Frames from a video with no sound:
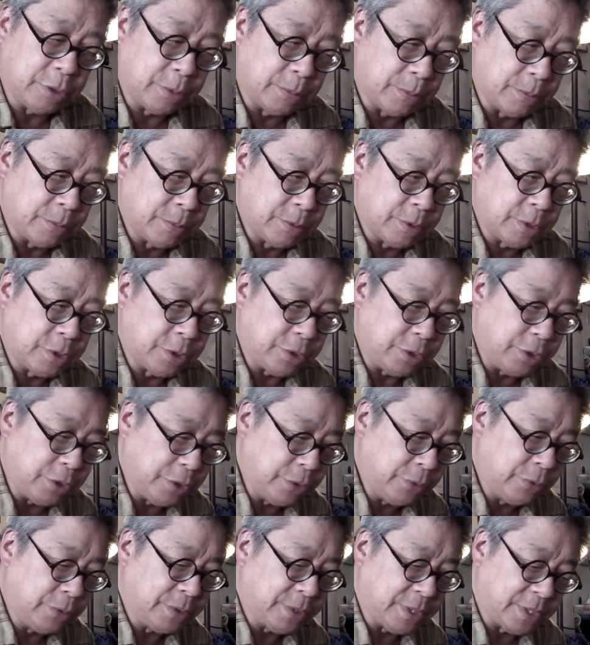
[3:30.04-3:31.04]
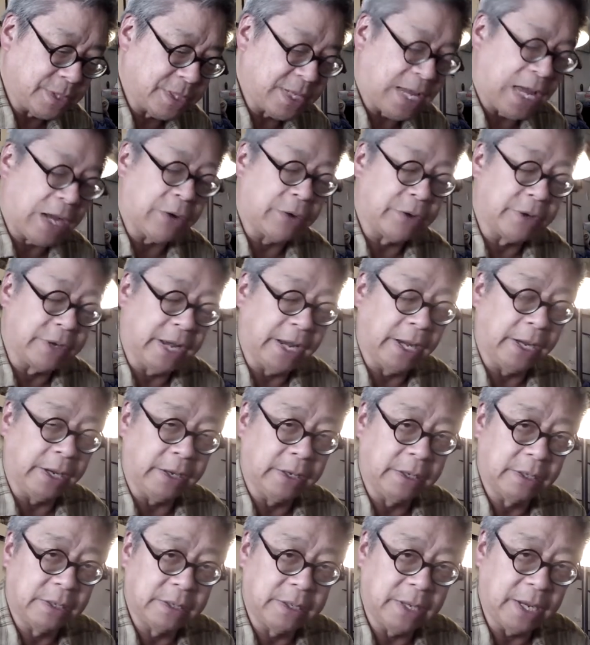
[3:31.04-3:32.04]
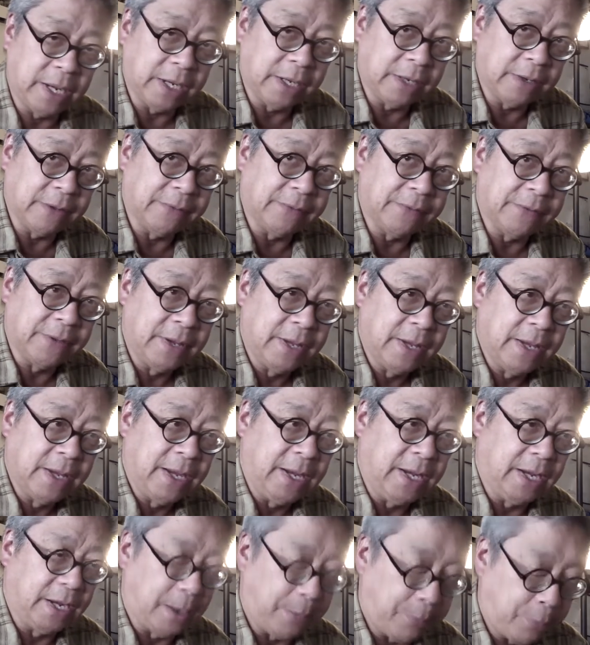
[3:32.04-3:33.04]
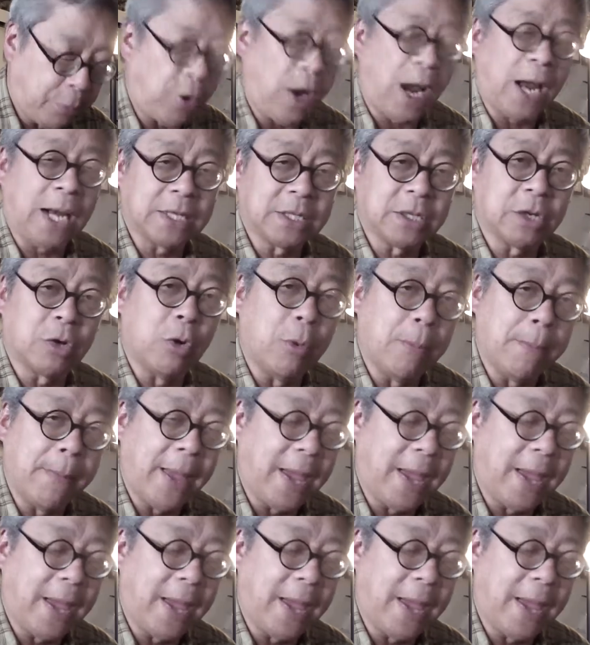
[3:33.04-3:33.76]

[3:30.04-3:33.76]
to to use a standard neg negative in a practical